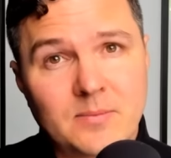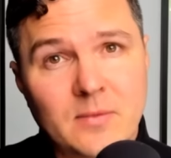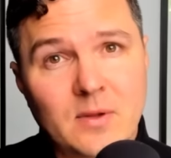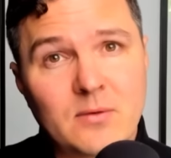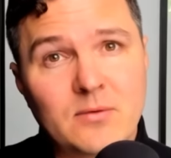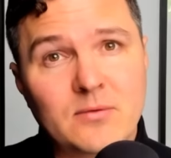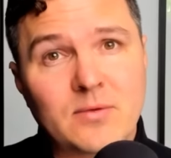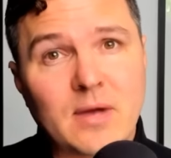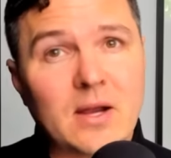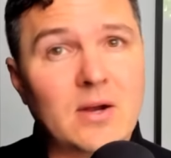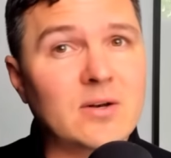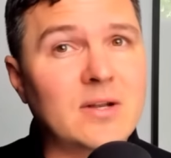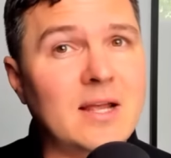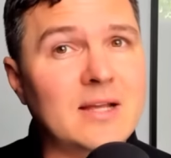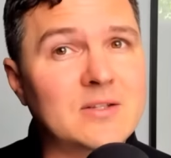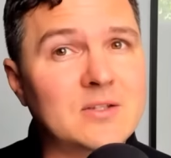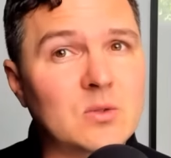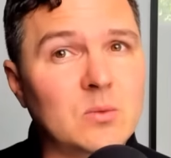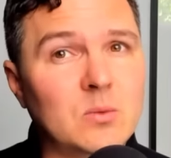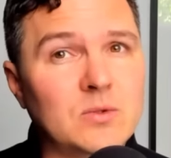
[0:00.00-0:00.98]
Fire
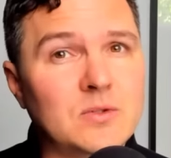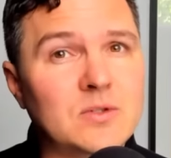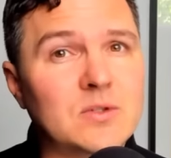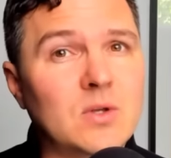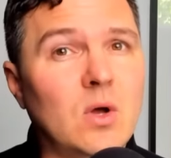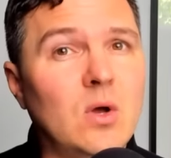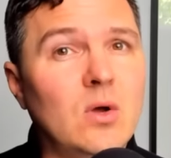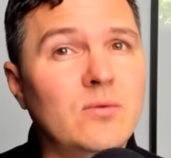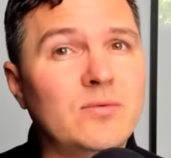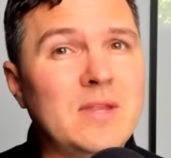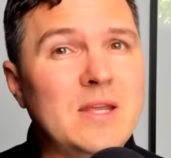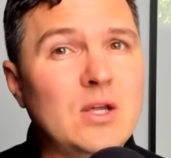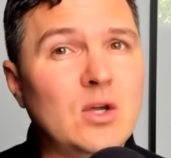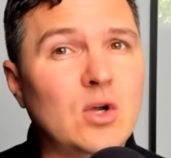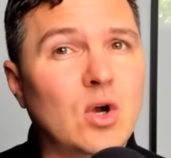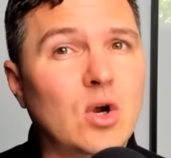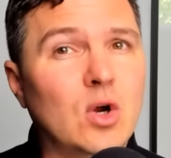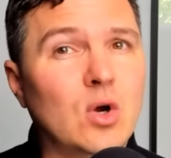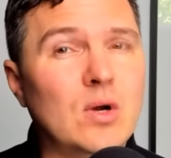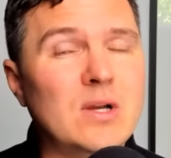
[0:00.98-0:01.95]
Dancer will solve the
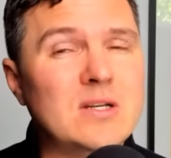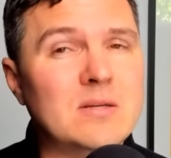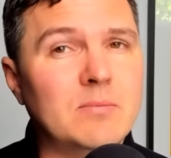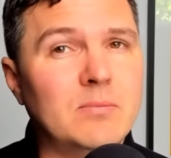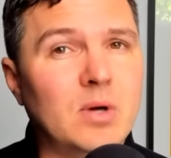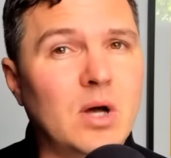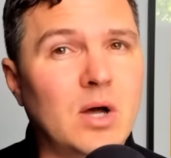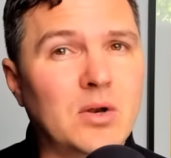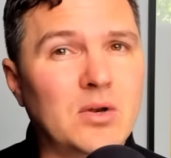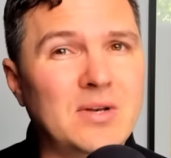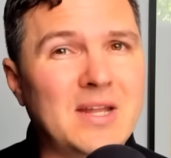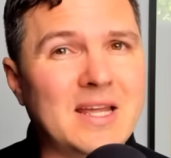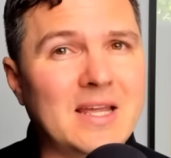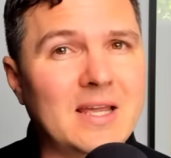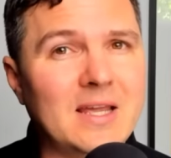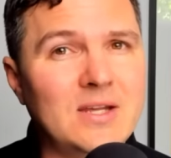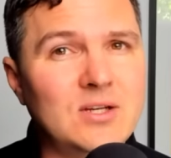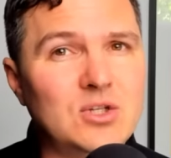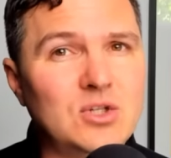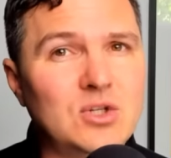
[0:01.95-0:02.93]
current bottleneck
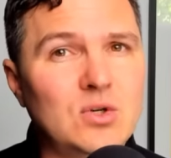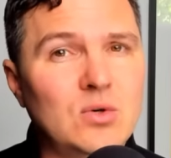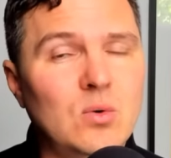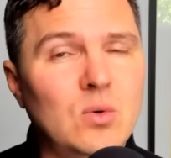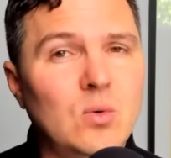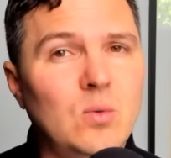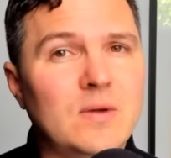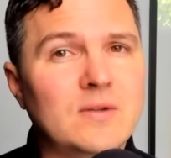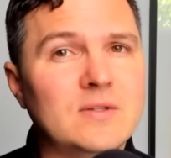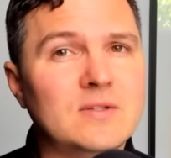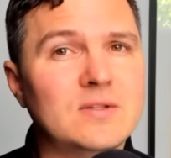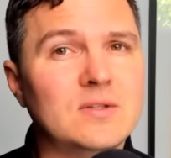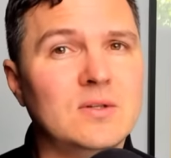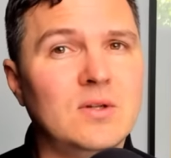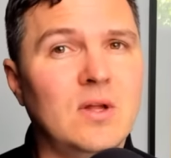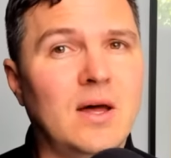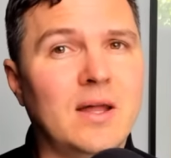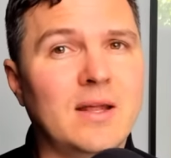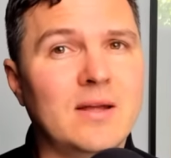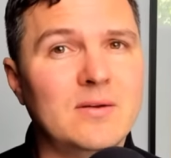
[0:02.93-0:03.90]
issue with
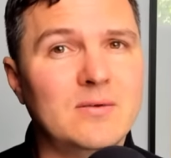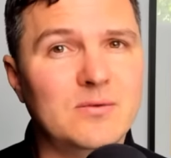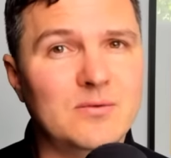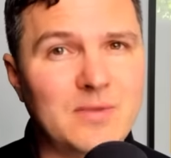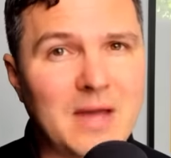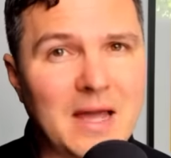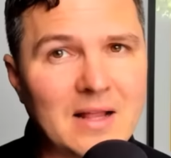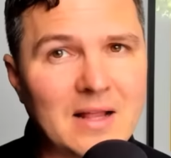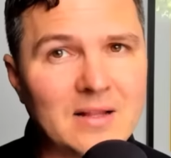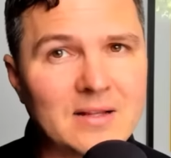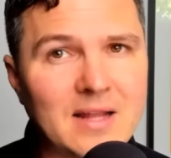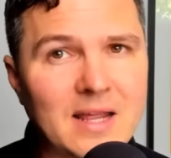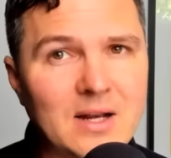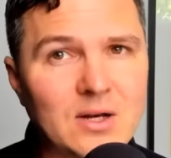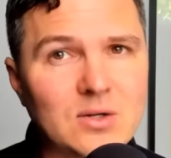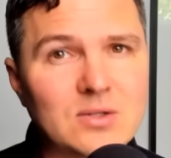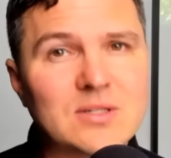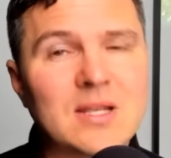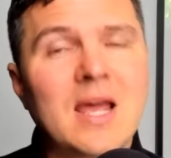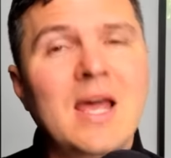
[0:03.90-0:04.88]
Solana
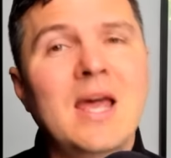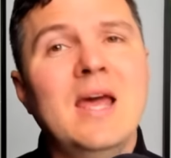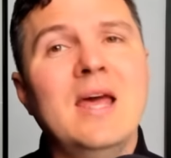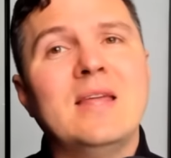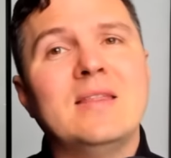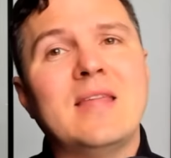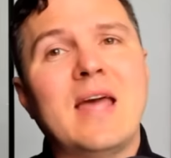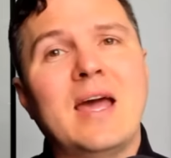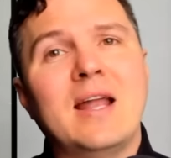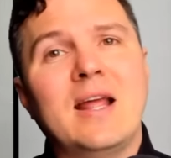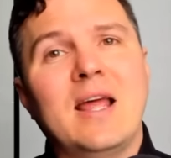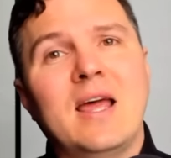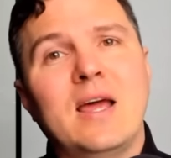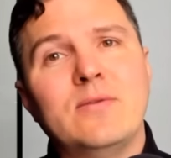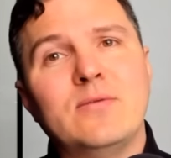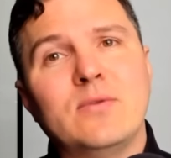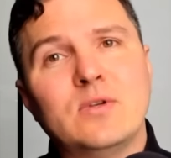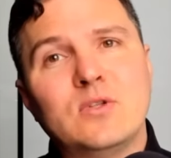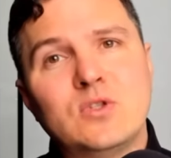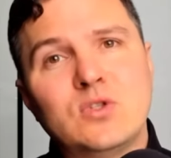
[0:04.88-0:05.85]
validators that
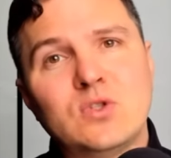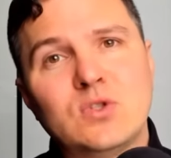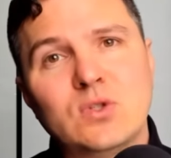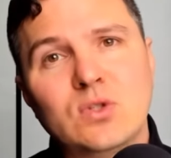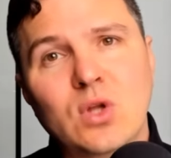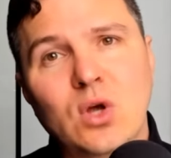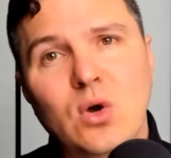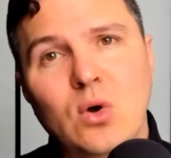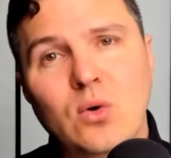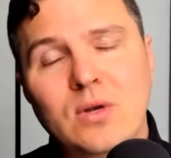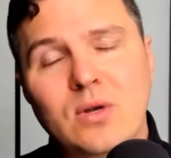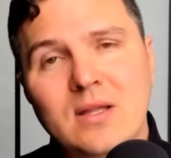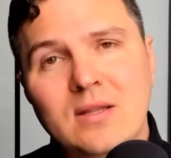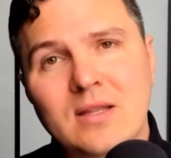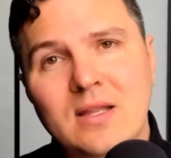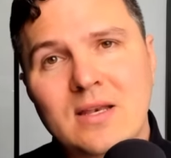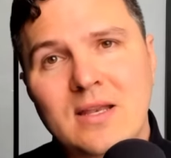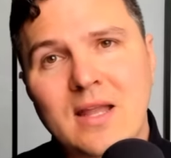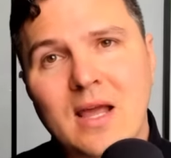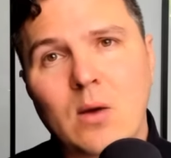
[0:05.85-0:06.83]
have slowed
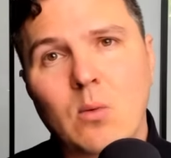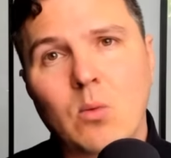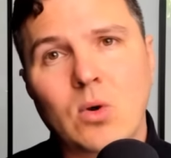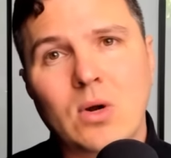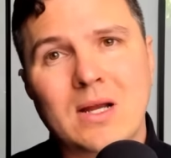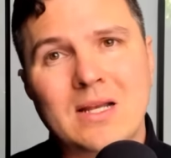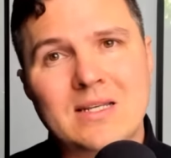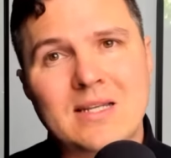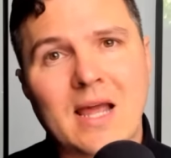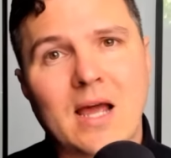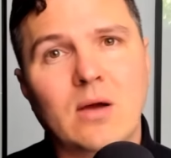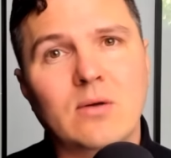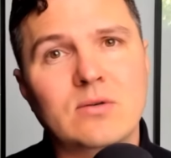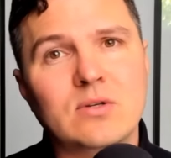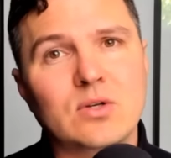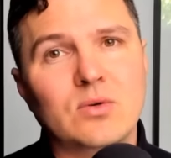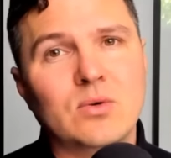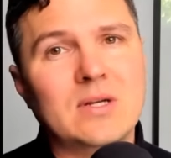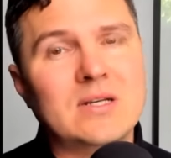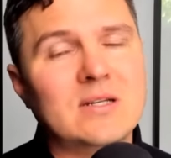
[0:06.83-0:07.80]
the network down
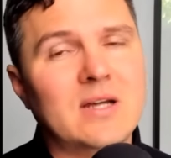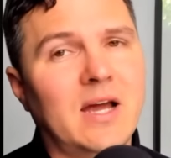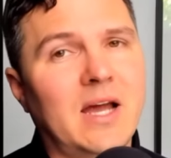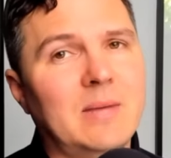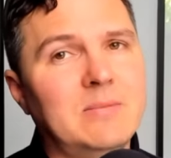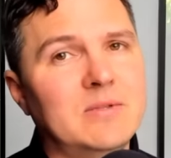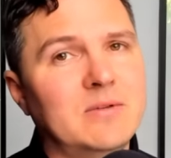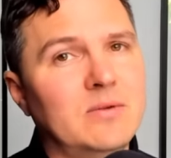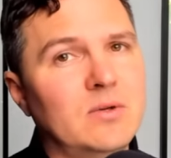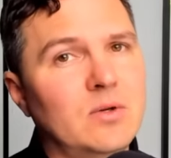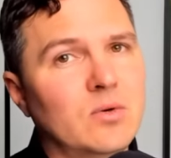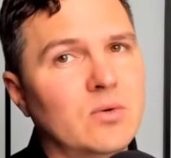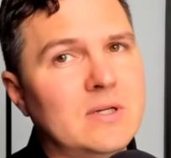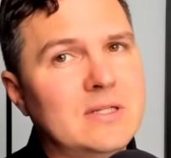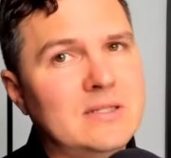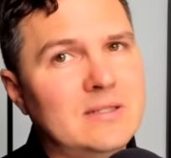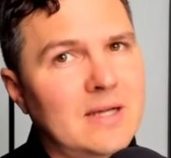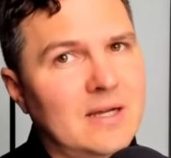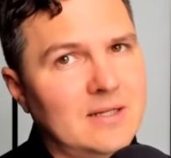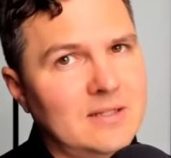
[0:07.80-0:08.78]
during times of
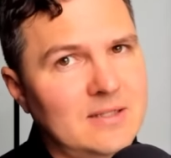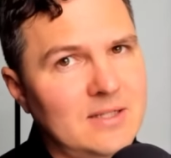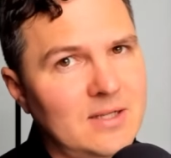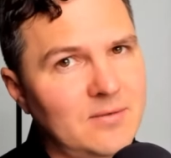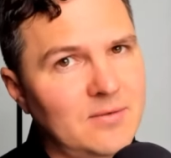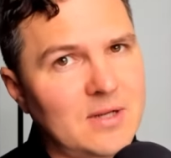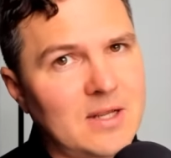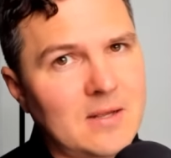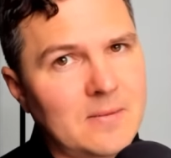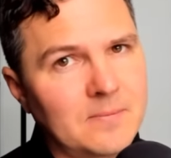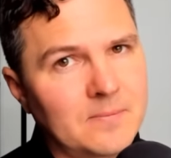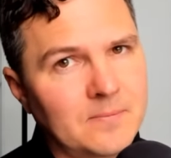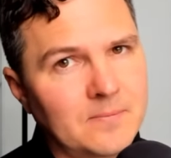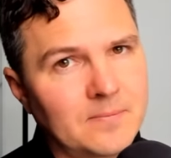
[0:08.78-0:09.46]
increased activity.